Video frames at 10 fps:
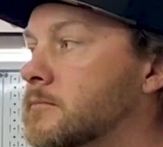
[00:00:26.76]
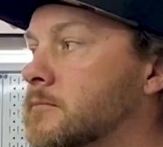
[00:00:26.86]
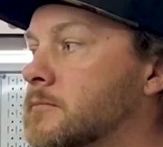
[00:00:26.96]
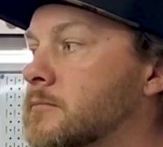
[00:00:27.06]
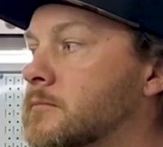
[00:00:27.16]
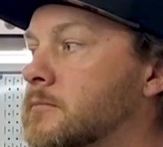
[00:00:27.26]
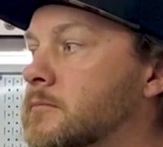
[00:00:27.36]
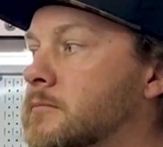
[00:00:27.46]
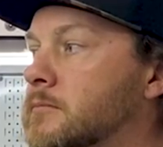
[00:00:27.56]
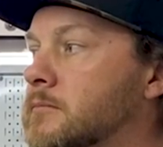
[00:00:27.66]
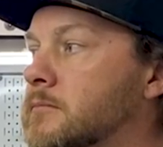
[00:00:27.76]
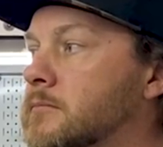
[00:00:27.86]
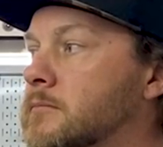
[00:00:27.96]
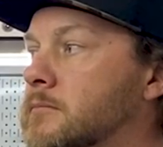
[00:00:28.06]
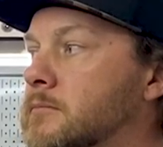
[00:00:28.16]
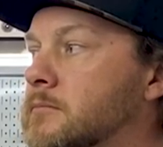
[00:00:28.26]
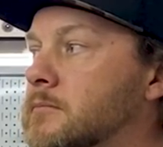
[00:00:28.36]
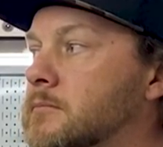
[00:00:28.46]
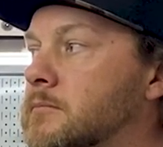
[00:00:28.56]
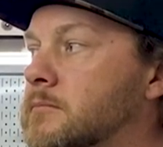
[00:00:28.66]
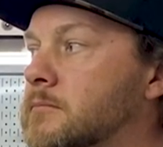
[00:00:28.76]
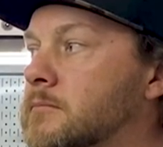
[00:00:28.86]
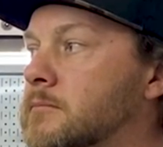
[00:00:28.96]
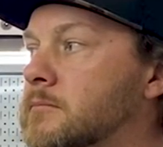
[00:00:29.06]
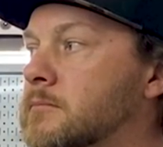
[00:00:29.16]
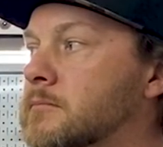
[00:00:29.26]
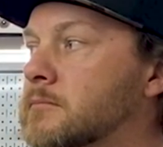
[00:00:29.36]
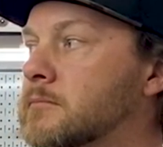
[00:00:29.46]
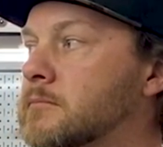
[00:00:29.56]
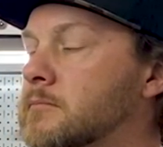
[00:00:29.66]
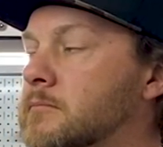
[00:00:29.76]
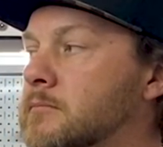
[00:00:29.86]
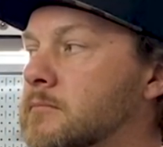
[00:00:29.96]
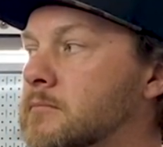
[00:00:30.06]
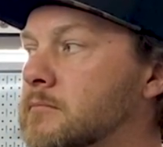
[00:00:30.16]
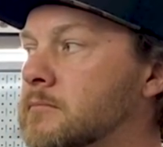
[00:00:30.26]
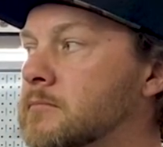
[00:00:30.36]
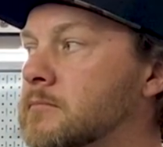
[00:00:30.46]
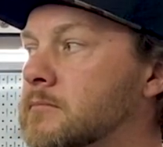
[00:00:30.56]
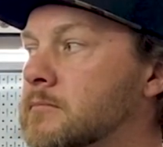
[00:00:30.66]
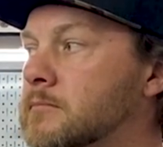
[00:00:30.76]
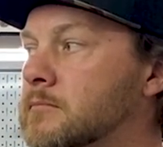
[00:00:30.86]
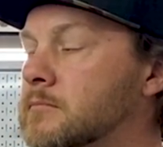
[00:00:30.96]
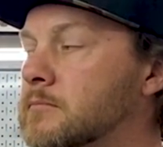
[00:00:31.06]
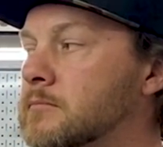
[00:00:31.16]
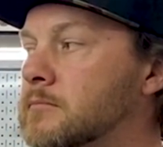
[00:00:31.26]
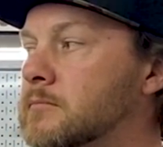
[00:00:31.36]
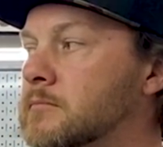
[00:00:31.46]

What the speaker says: This person isn't speaking.